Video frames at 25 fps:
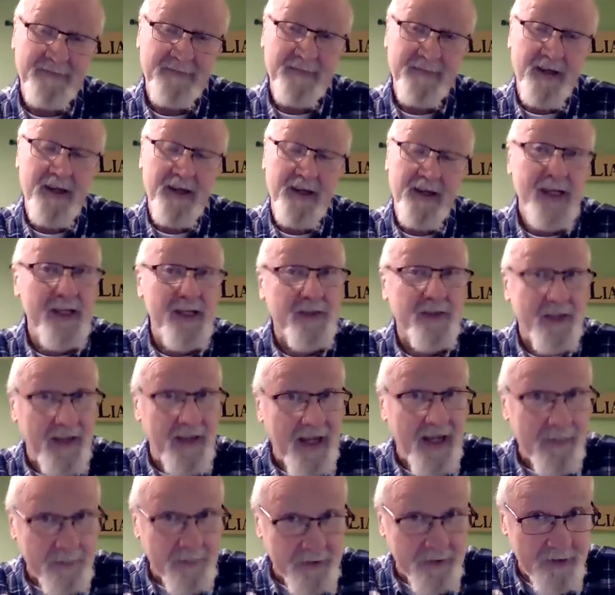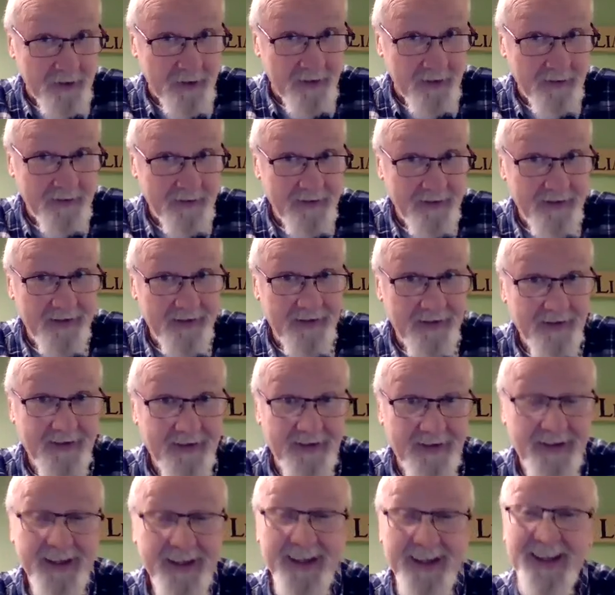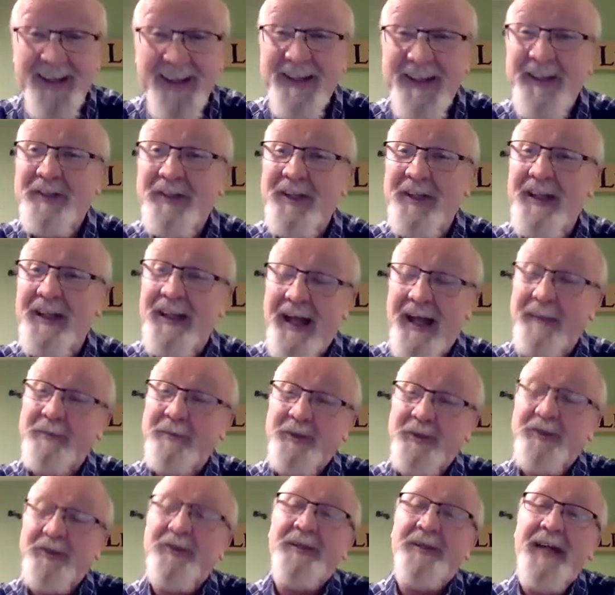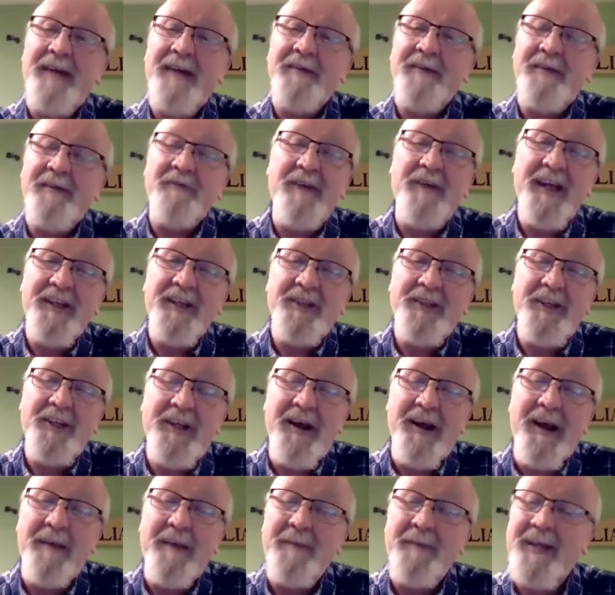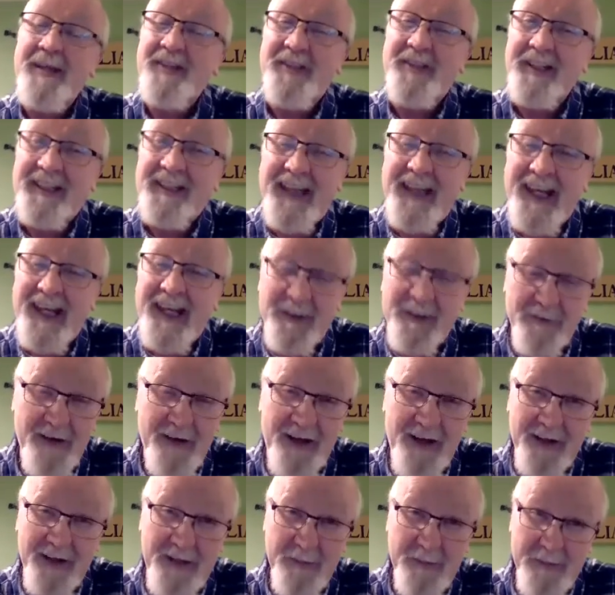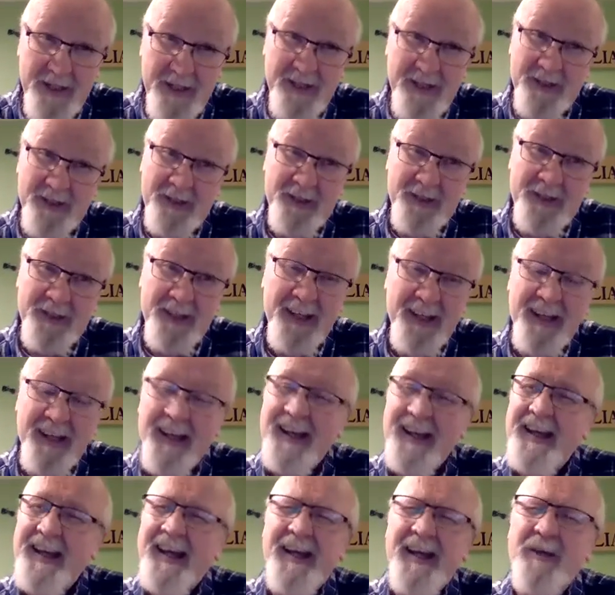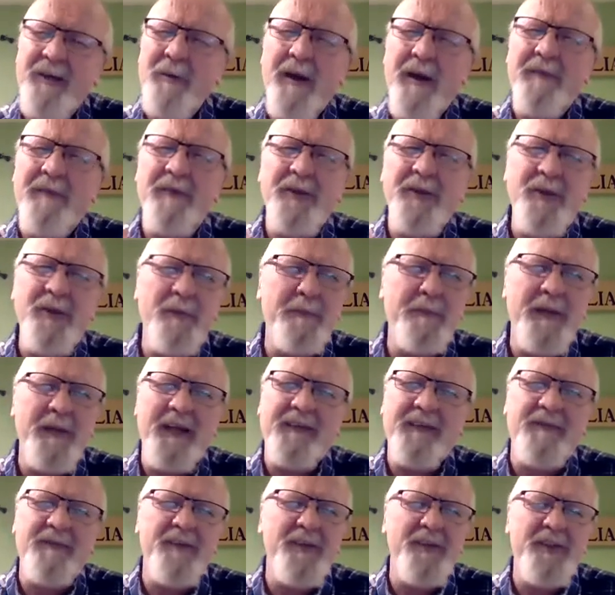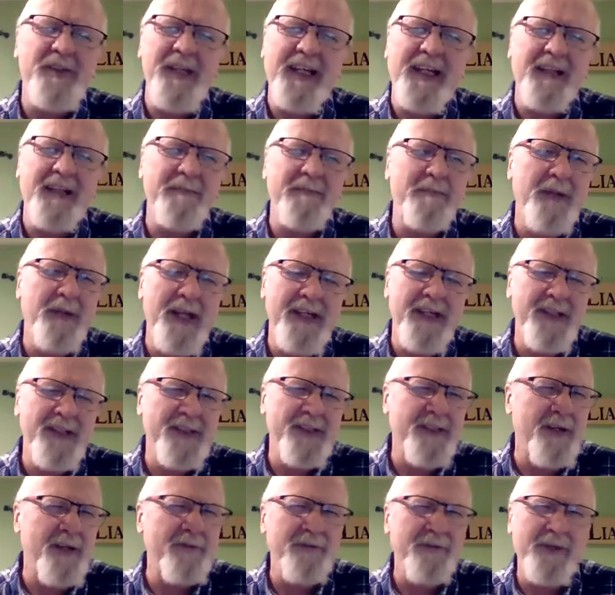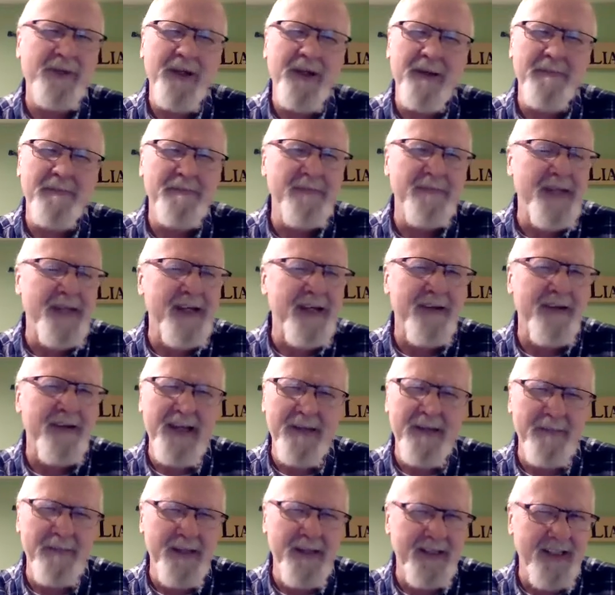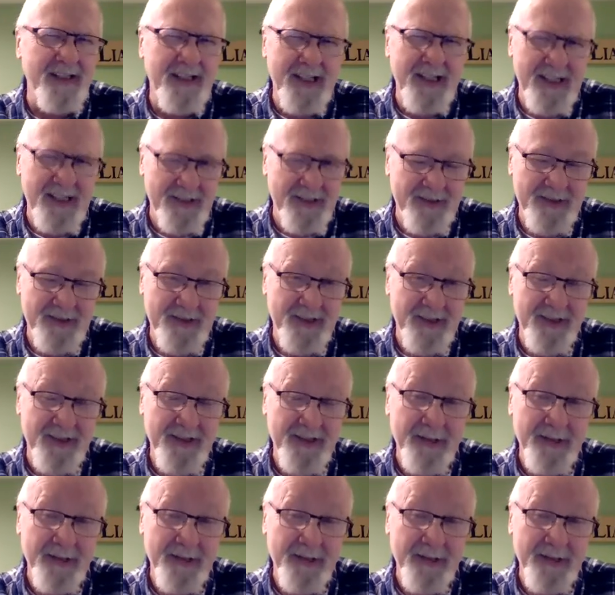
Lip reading: He's a lobster. Yes, a lobster down in Raisin Arm. He's the king of all the beasts. And whoever you pick for second place, don't come near him in the least.